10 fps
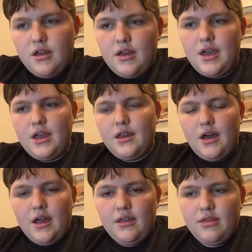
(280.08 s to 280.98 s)
and
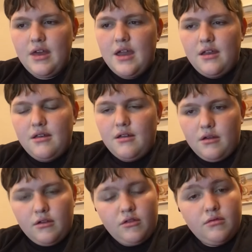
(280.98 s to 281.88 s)
I then
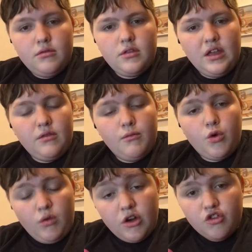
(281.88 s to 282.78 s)
did more
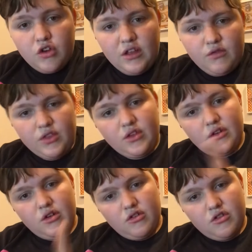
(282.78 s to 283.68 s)
Wonder Trades with
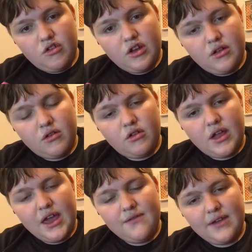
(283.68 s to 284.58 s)
the
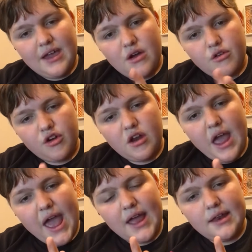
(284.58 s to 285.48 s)
cave encounter
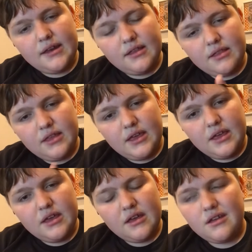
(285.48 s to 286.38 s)
and
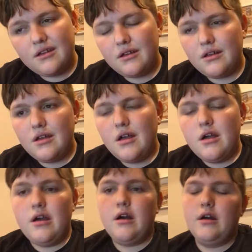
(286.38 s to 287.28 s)
the
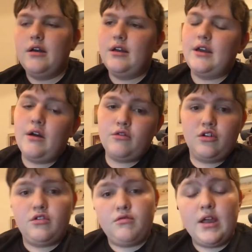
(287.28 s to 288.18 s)

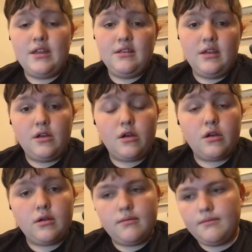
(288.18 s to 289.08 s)
encounter right
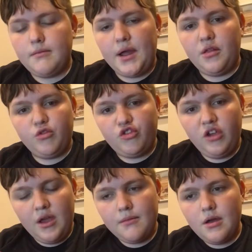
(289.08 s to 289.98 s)
near Milo's
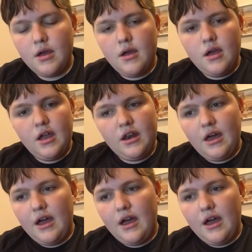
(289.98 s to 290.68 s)
gym, and